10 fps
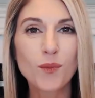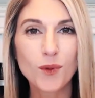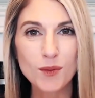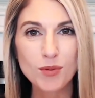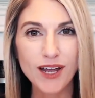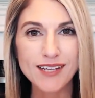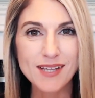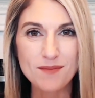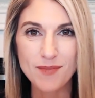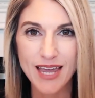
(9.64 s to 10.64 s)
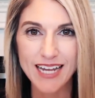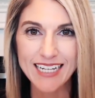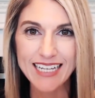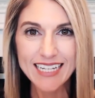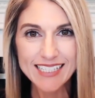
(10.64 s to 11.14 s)
WordPress Made
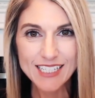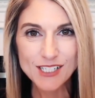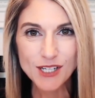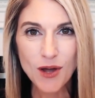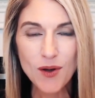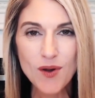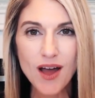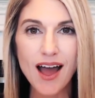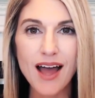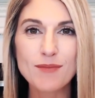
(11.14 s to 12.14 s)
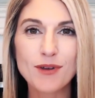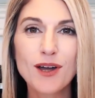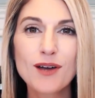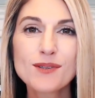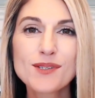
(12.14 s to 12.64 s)
Easy show. I'm your
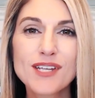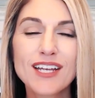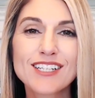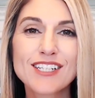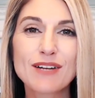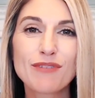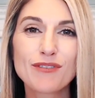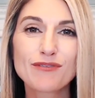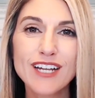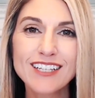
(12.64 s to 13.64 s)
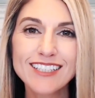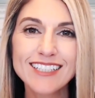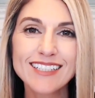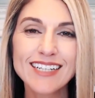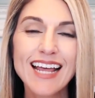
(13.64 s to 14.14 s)
host, Jennifer
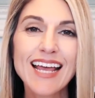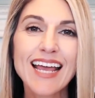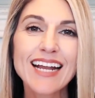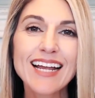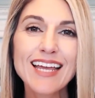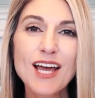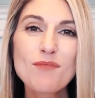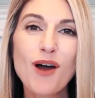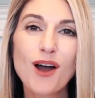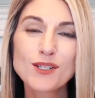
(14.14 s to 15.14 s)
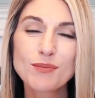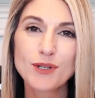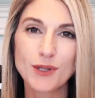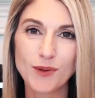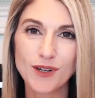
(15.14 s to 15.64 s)
Franklin, and I help
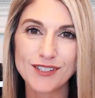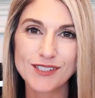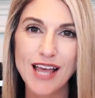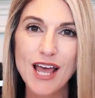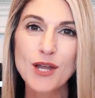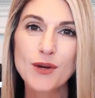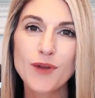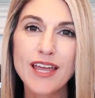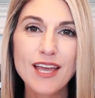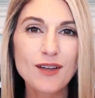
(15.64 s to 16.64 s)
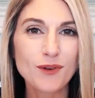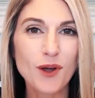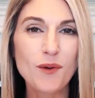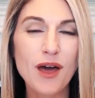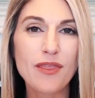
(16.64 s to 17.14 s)
entrepreneurs create and
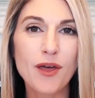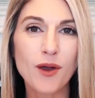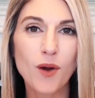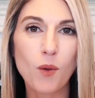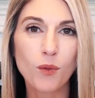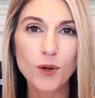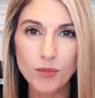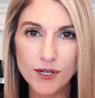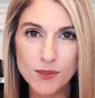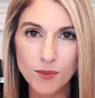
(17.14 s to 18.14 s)
grow their WordPress